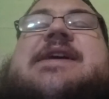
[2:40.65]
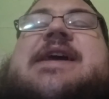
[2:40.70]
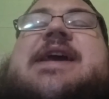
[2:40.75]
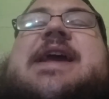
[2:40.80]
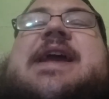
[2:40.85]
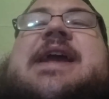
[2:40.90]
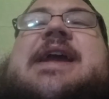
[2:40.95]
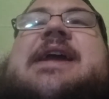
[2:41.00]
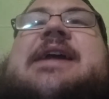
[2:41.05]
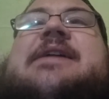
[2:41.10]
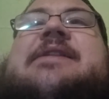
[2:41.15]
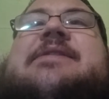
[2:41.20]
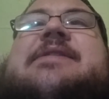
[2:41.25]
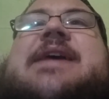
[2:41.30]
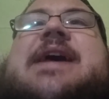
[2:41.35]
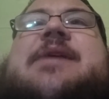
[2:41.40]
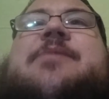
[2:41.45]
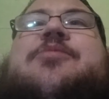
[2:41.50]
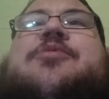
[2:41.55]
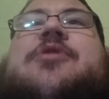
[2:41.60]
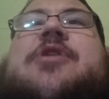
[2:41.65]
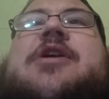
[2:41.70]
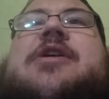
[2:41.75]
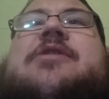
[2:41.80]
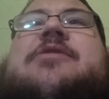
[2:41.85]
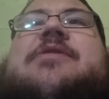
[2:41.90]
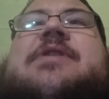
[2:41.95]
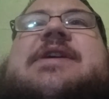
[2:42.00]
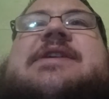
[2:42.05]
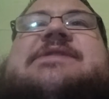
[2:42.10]
and that
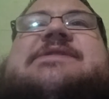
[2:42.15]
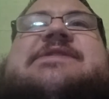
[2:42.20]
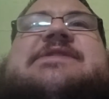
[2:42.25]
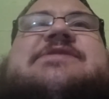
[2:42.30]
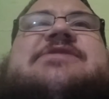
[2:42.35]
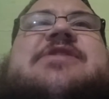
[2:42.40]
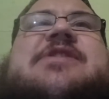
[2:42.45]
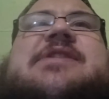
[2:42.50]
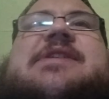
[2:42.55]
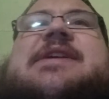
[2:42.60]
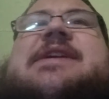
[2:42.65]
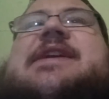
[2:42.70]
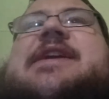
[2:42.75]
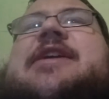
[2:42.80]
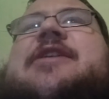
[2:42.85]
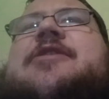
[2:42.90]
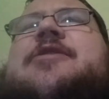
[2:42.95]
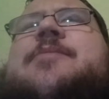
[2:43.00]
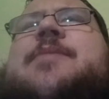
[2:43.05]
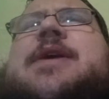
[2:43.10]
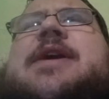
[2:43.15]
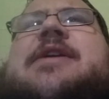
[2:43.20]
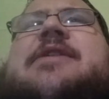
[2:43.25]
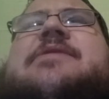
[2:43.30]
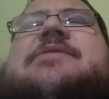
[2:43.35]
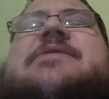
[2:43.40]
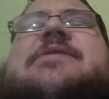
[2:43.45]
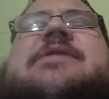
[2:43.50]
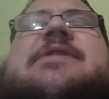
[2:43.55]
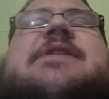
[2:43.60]
progress is all I care
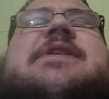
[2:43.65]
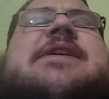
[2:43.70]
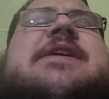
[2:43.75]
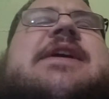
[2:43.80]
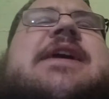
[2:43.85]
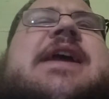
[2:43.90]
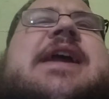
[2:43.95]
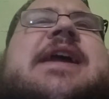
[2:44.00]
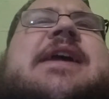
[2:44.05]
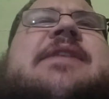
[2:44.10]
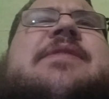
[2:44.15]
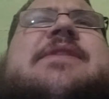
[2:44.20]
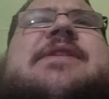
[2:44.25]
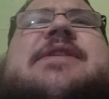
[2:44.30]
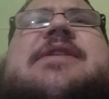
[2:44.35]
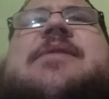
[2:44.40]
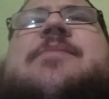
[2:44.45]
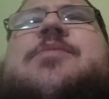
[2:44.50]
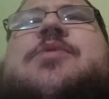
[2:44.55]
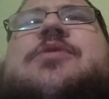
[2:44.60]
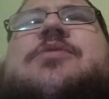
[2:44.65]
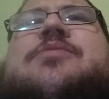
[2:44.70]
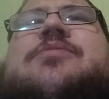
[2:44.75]
about. And the number